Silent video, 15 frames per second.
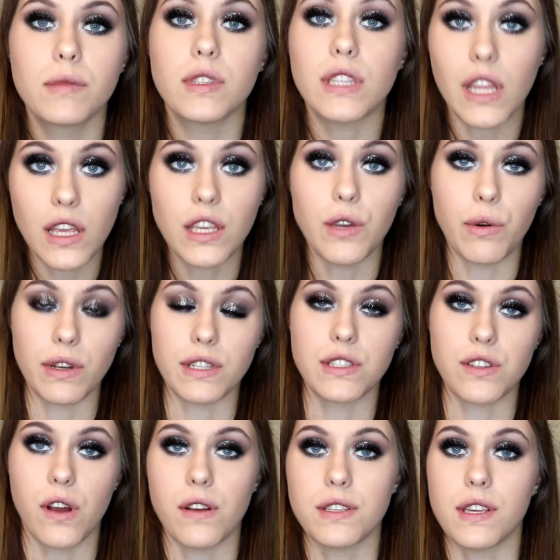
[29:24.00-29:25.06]
thank you,
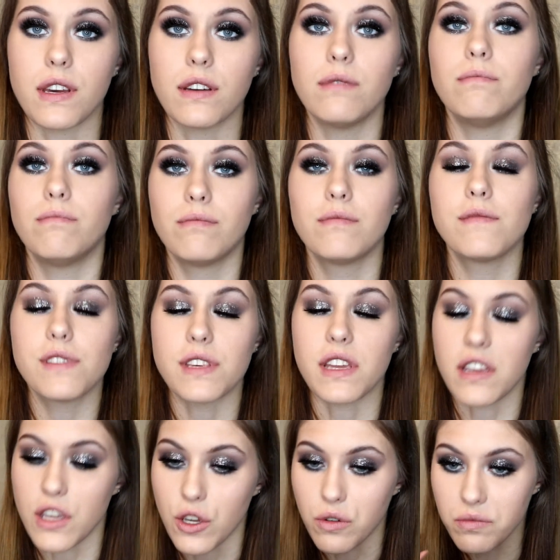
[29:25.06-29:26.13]
Anastasia.
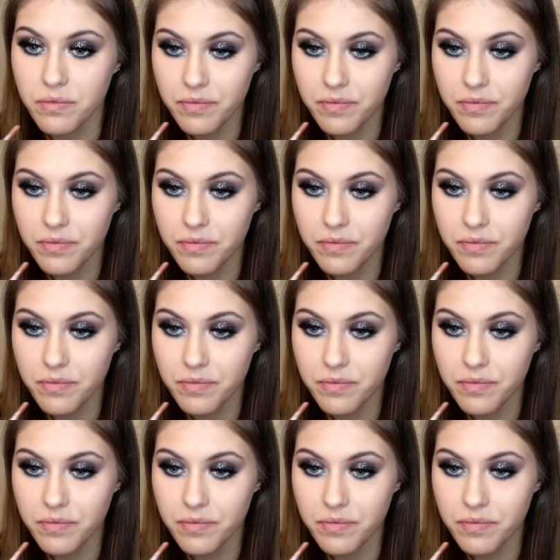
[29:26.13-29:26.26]
Thank you.